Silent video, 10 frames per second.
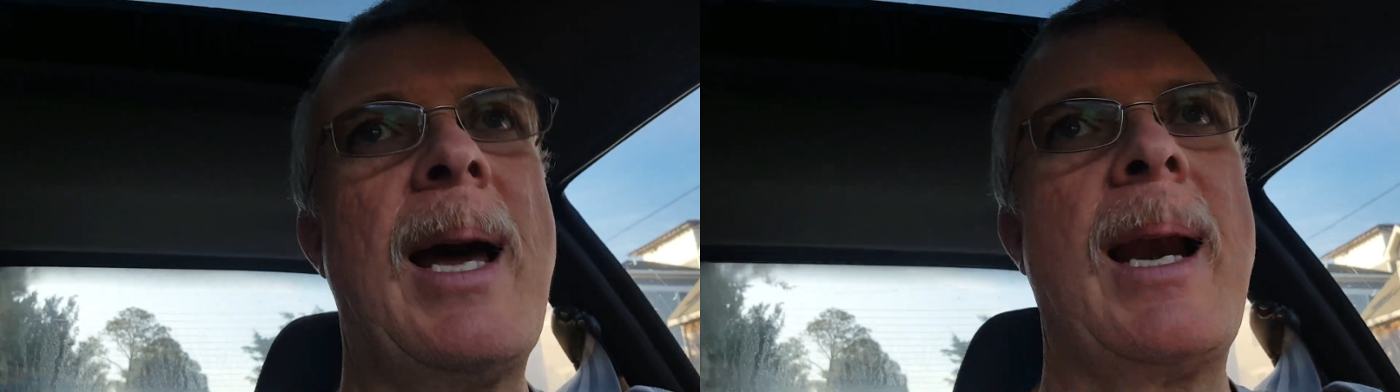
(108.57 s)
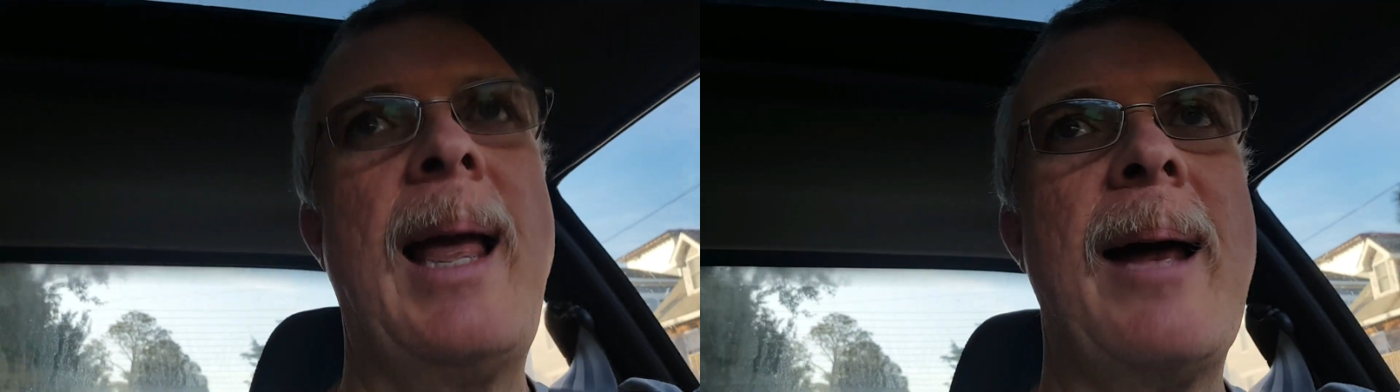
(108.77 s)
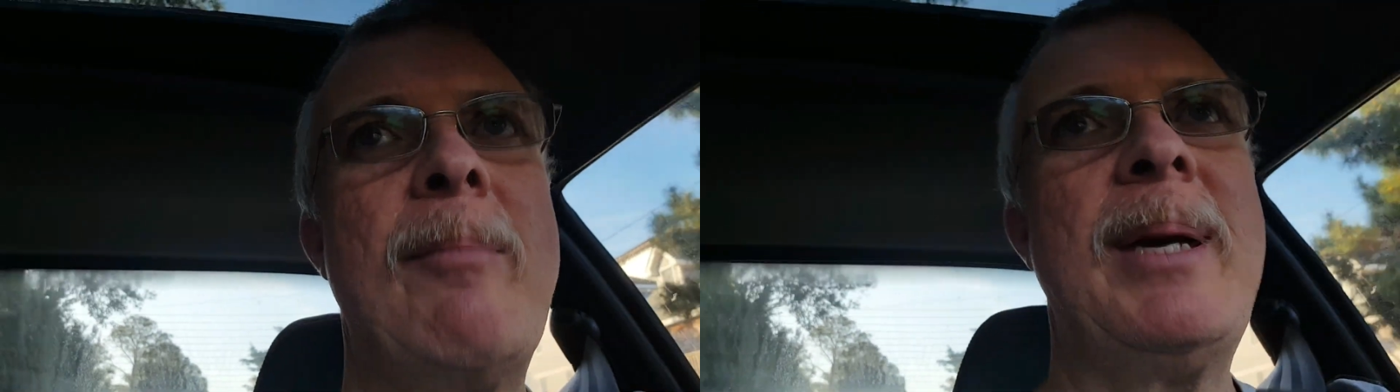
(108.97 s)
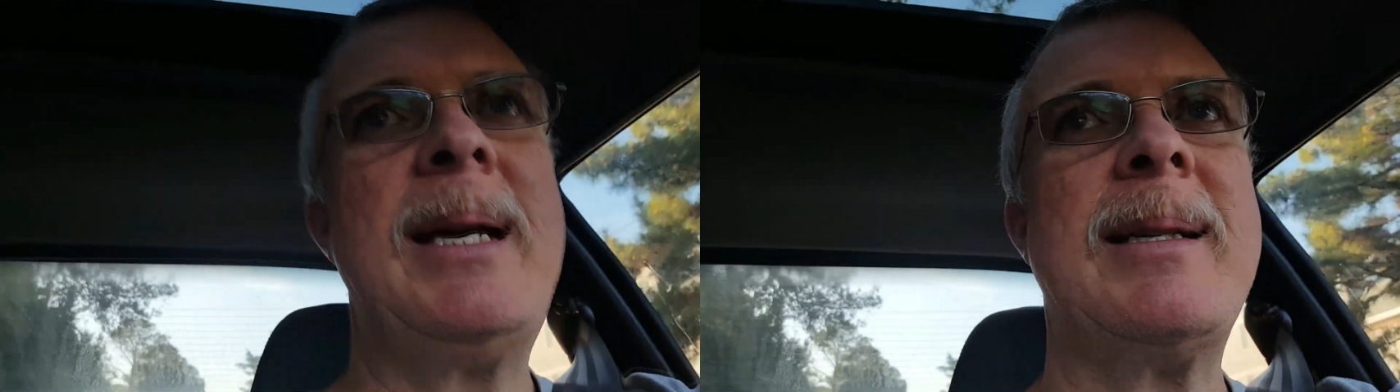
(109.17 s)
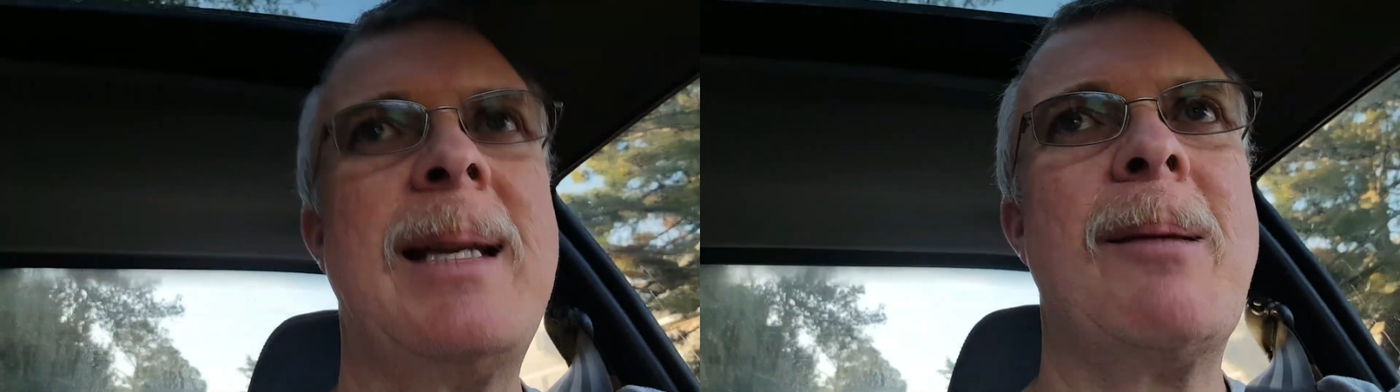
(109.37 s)
got a lot of
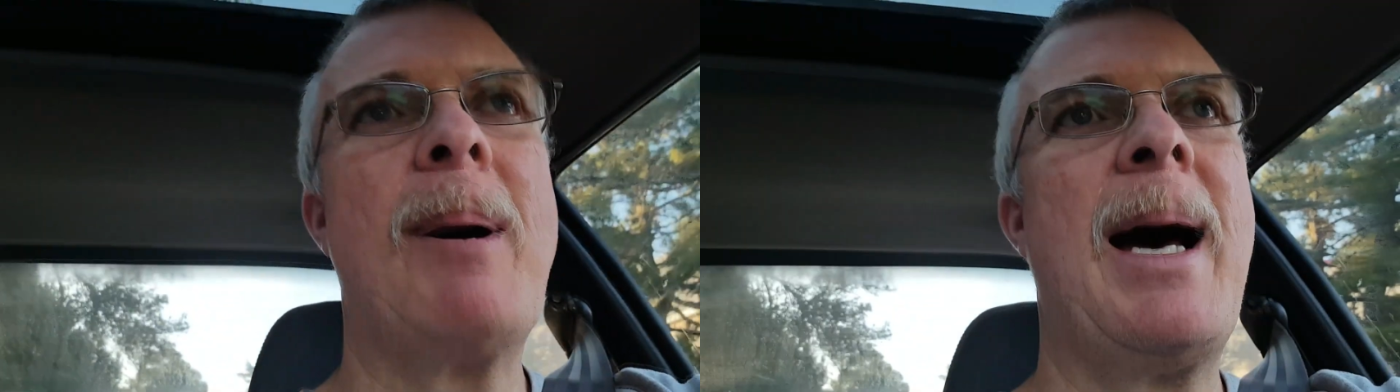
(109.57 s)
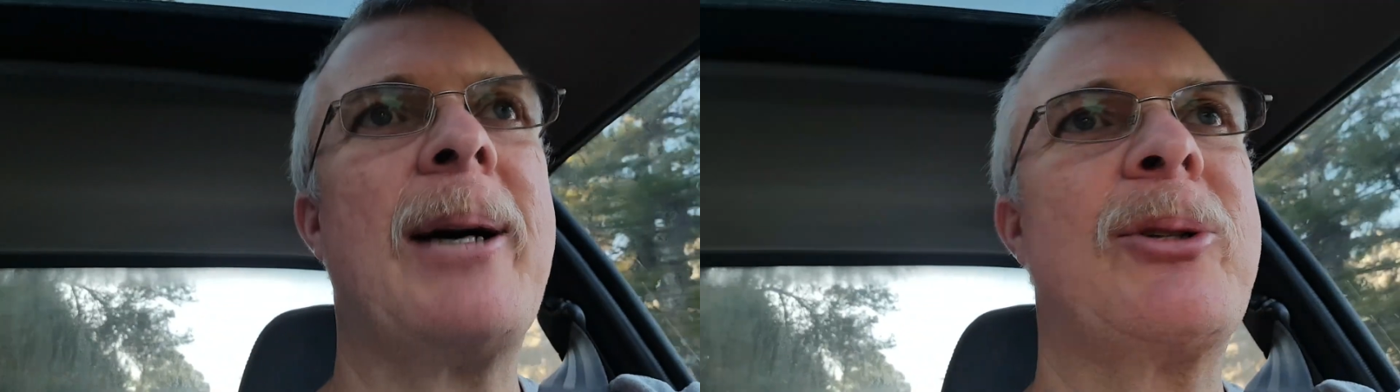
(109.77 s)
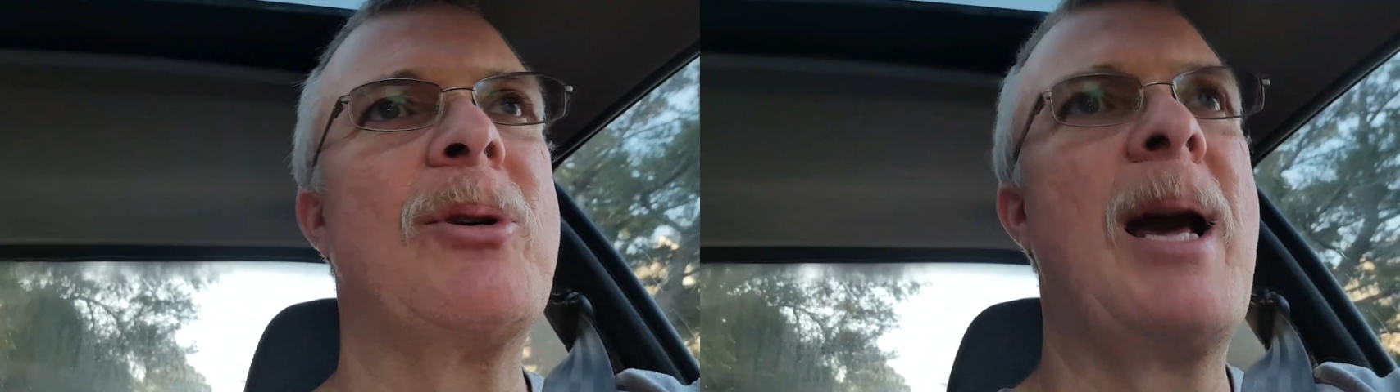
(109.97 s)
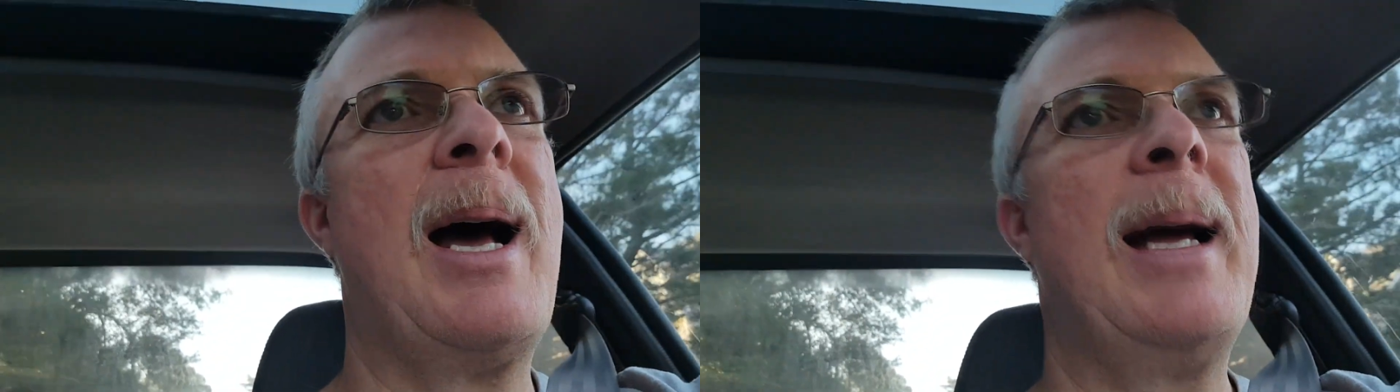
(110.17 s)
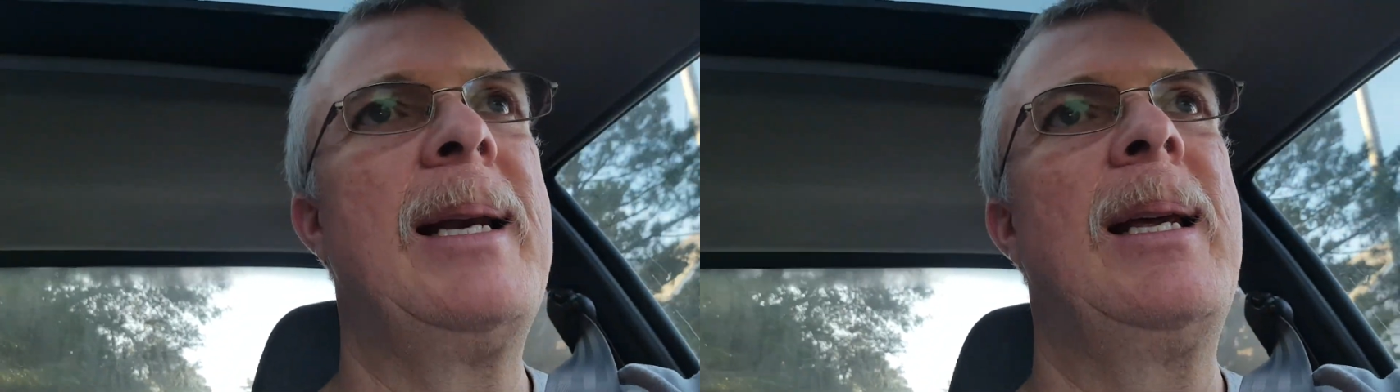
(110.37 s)
bees in the box or
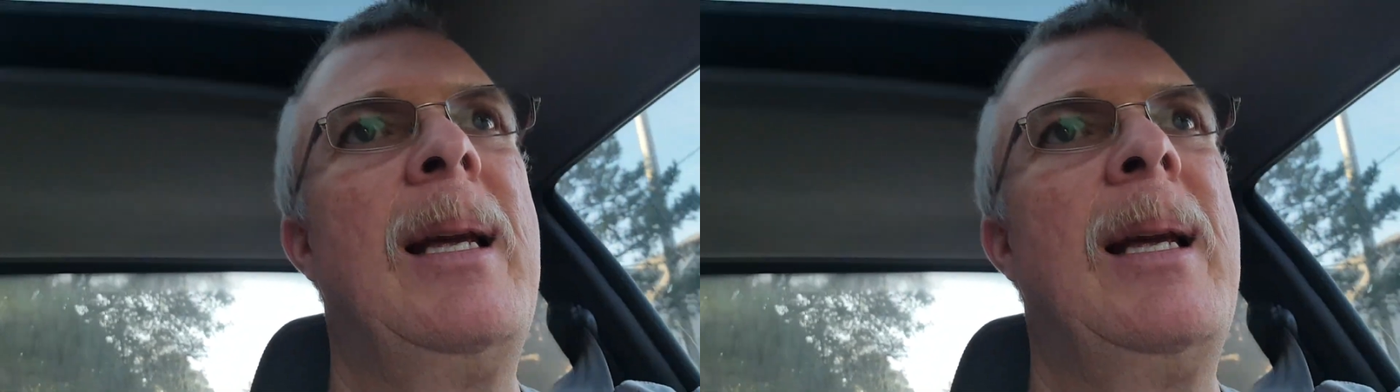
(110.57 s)
not,